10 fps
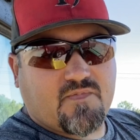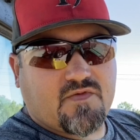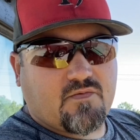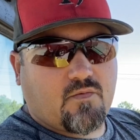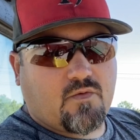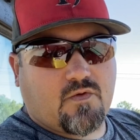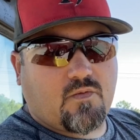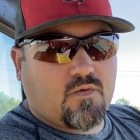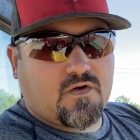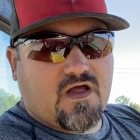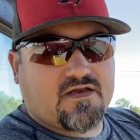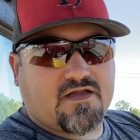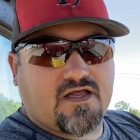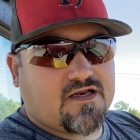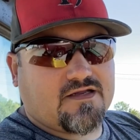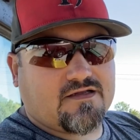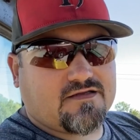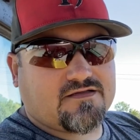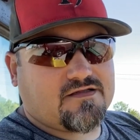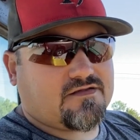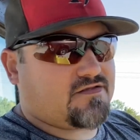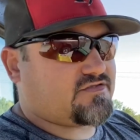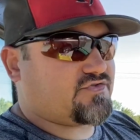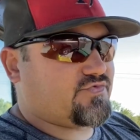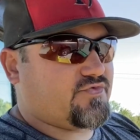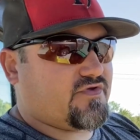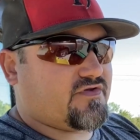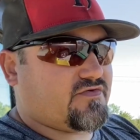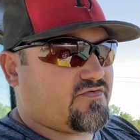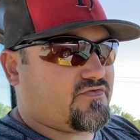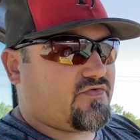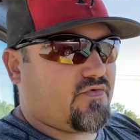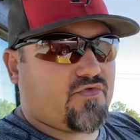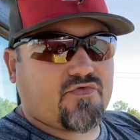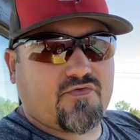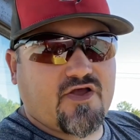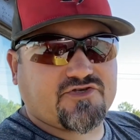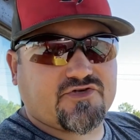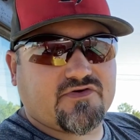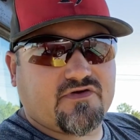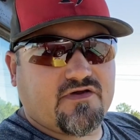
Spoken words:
We're not done until it's through the thresher